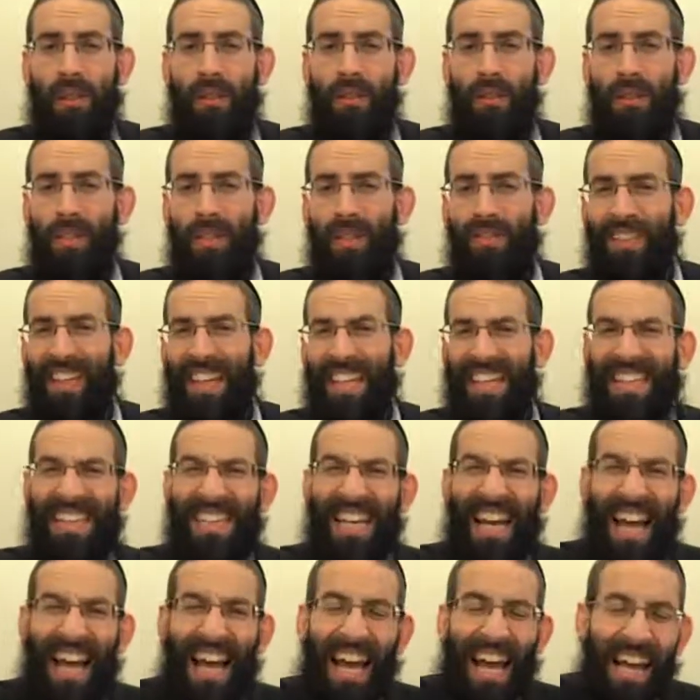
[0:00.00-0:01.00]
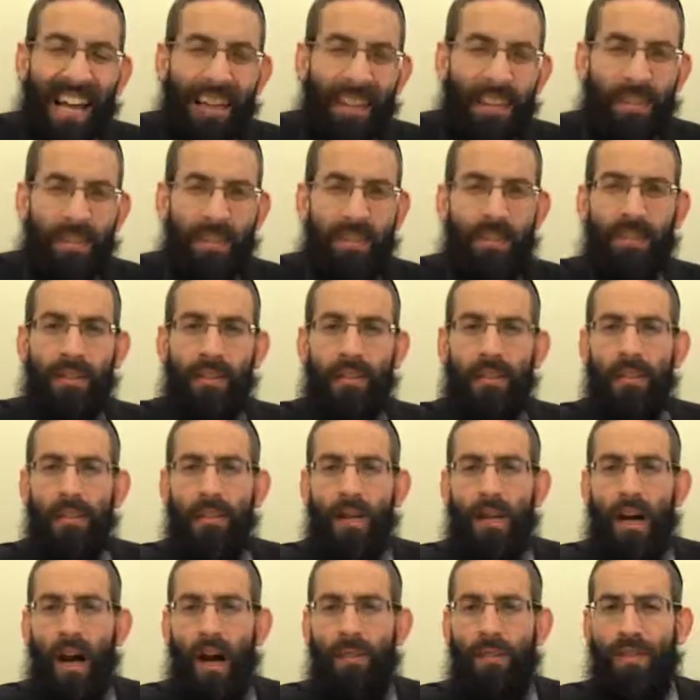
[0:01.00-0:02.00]
to leave it at the end
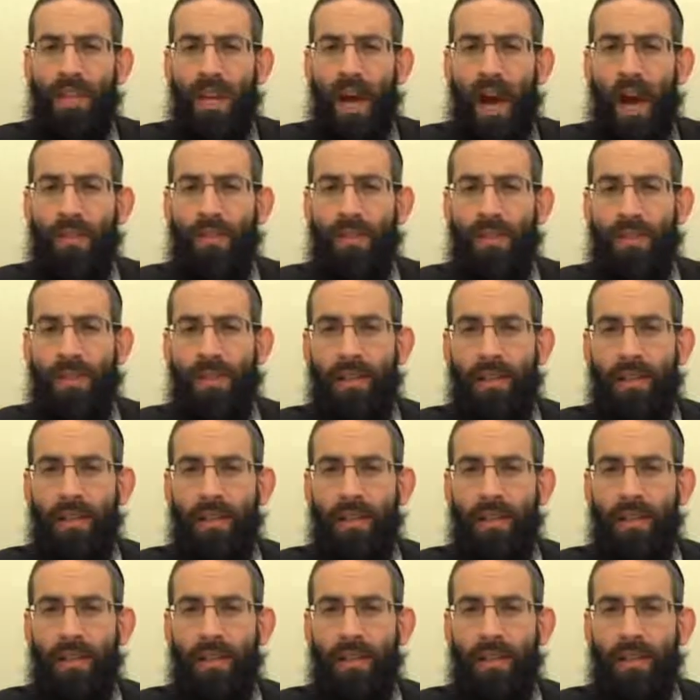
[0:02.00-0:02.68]
of his harvesting.